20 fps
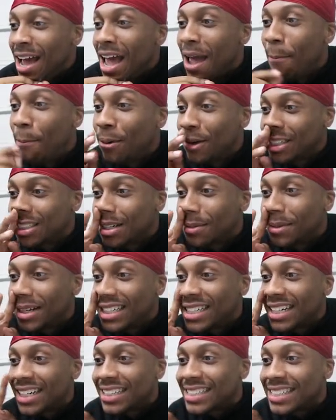And pushed him
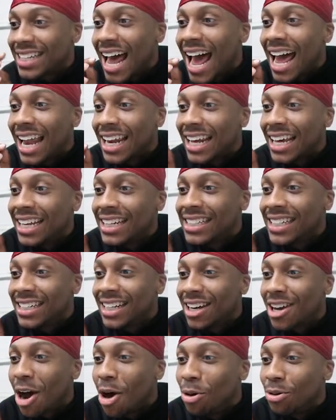into the sideline, into
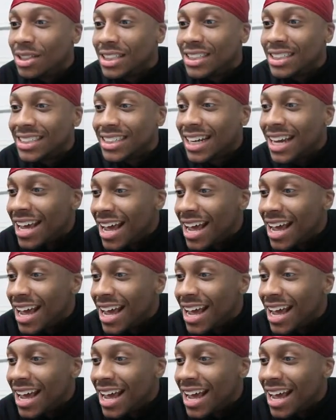the coaches.